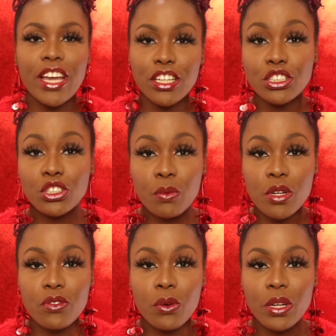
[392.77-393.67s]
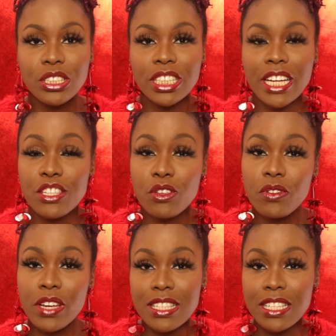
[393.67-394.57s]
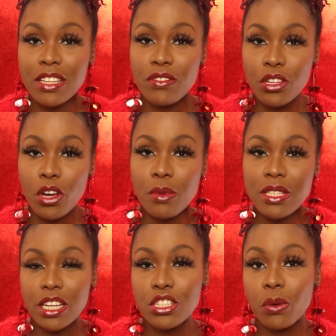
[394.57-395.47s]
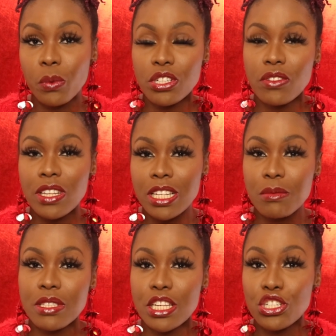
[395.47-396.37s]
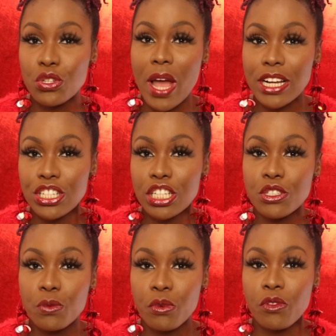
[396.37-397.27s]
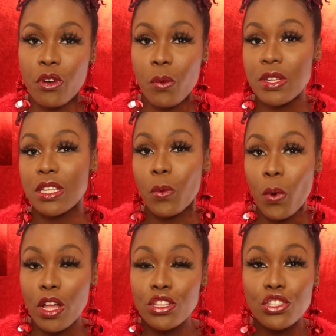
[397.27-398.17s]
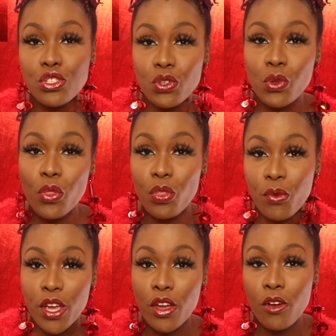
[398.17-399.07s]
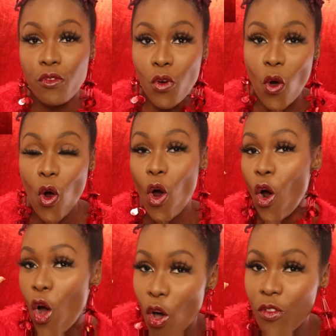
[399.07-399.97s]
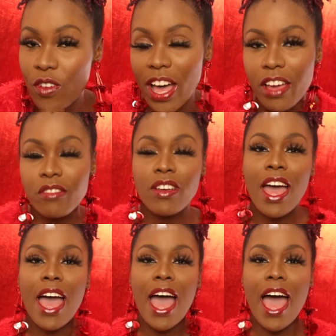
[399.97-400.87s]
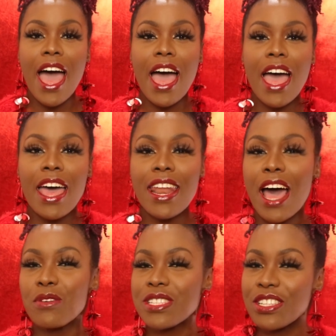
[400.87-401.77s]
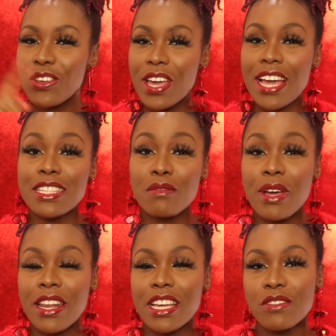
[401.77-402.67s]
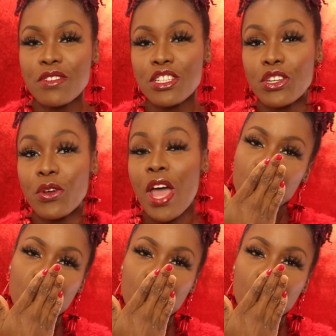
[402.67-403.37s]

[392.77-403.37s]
Thank you so much for watching, guys. Don't forget to leave in the comment section which of the lipsticks you actually do prefer. Was it 1, 2, 3, 4, or 5? And I'll see you guys in my next video.